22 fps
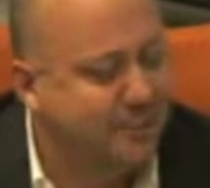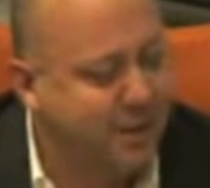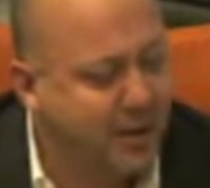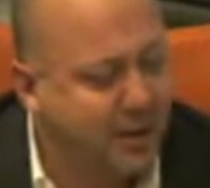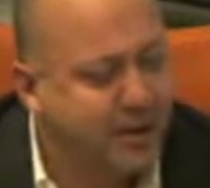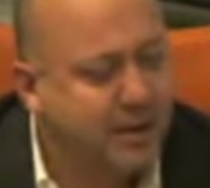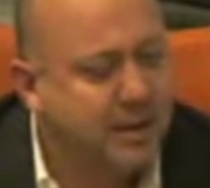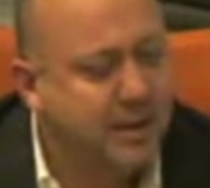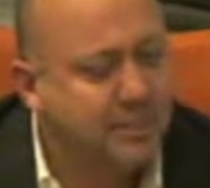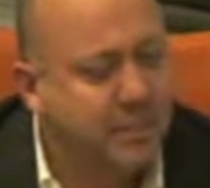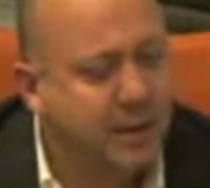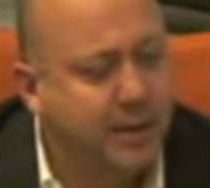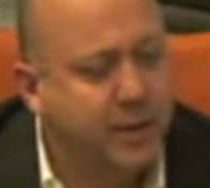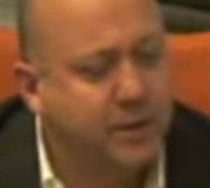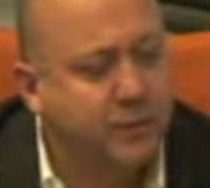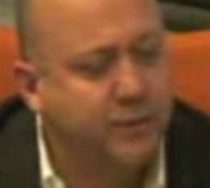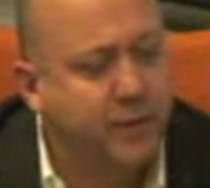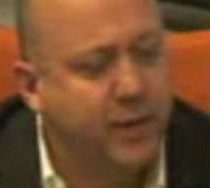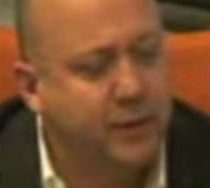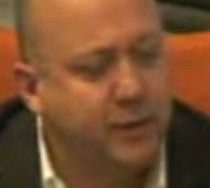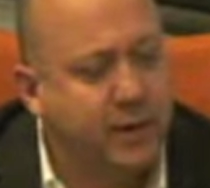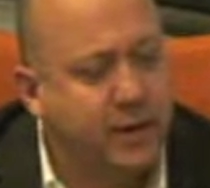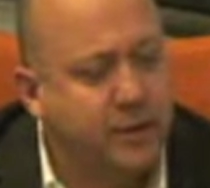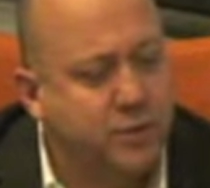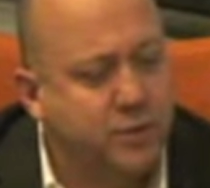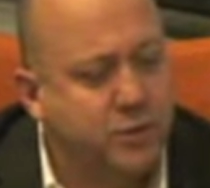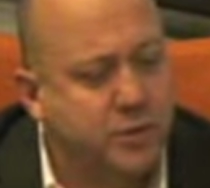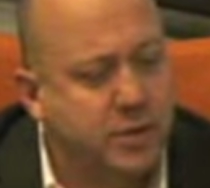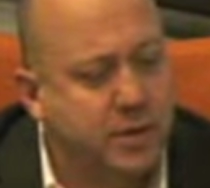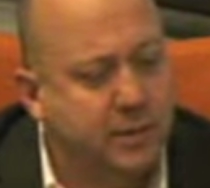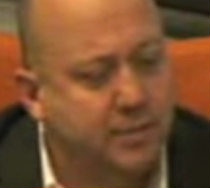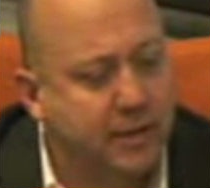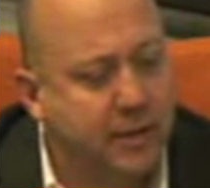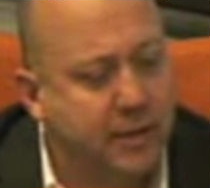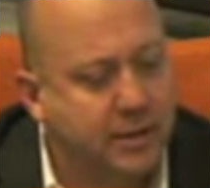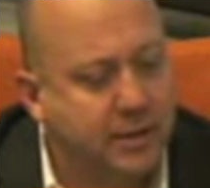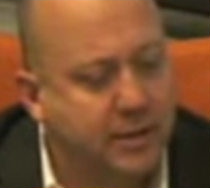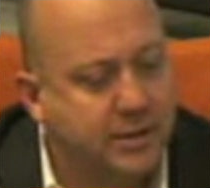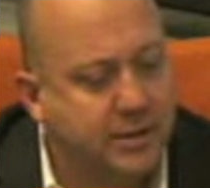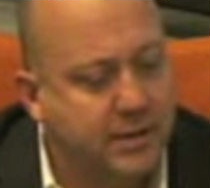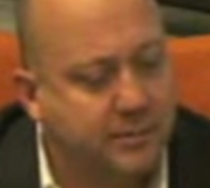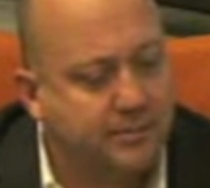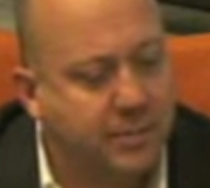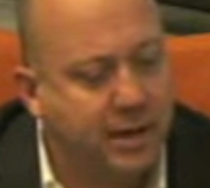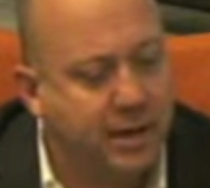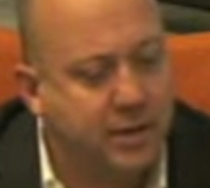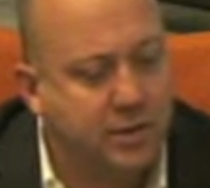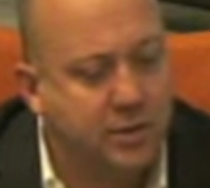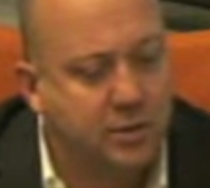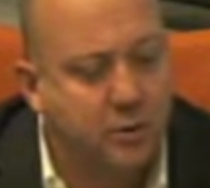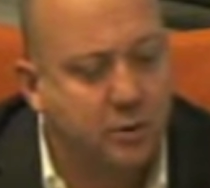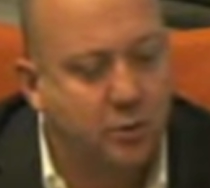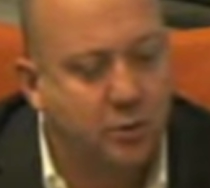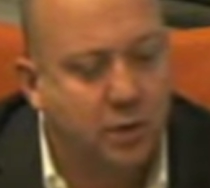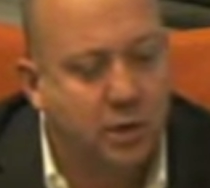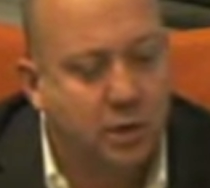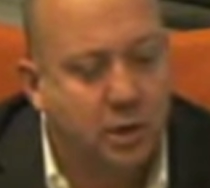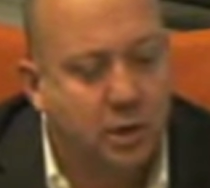But it's very interesting, because it makes you